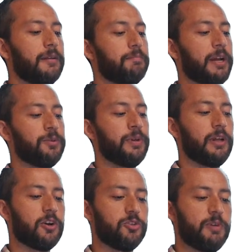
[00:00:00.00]
By doing
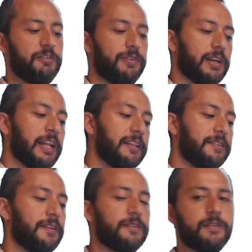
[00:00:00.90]
the cost-benefit
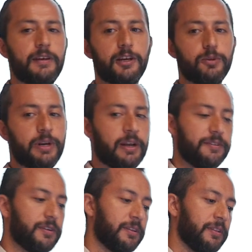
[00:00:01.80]
analysis, including
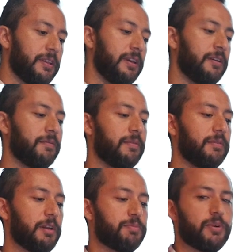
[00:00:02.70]
uncertainty,
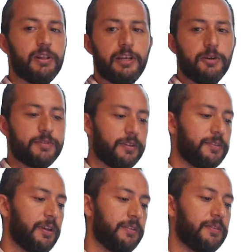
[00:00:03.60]
the probability of
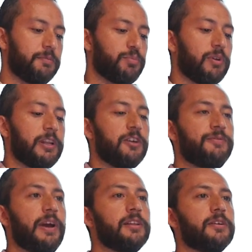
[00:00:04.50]
success, probability of
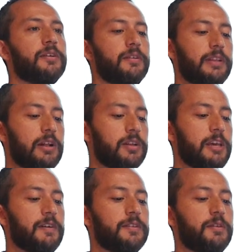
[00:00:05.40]
failure, that will
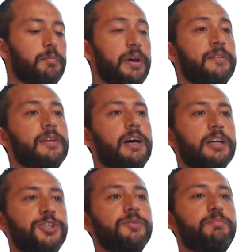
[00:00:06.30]
give us the best
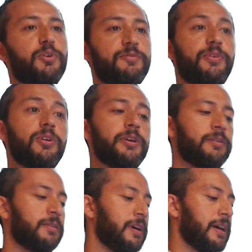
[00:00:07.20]
action portfolio.